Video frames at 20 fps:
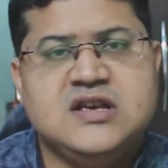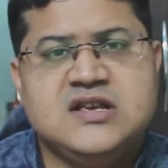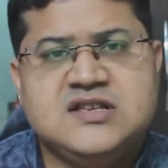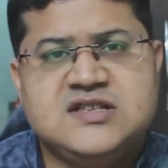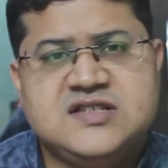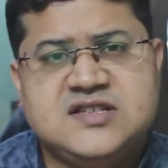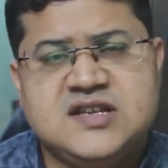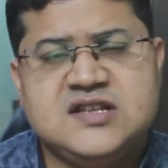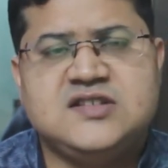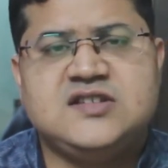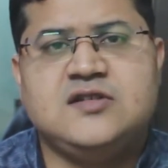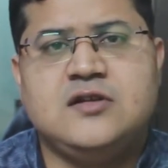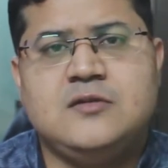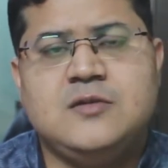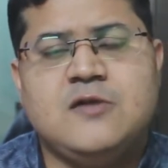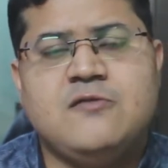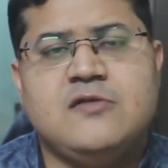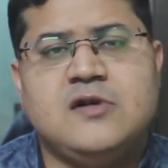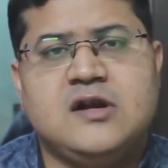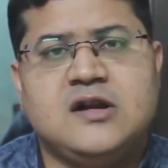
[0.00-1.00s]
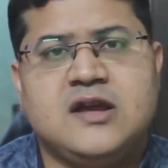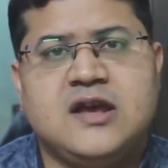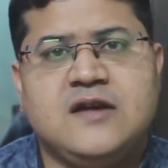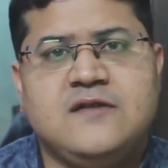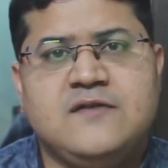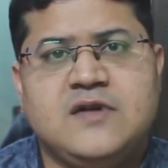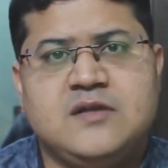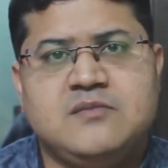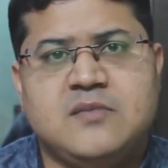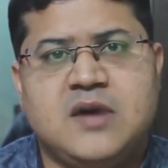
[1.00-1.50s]
Since you will be
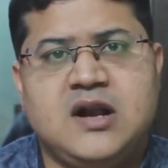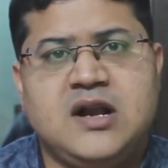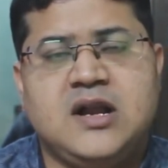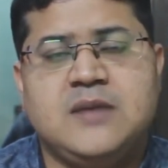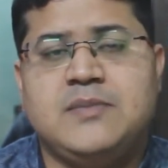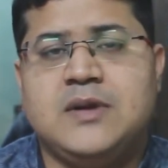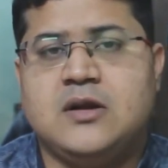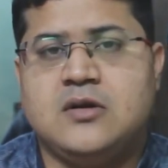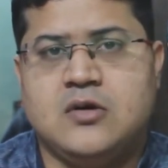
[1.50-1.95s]
working with multiple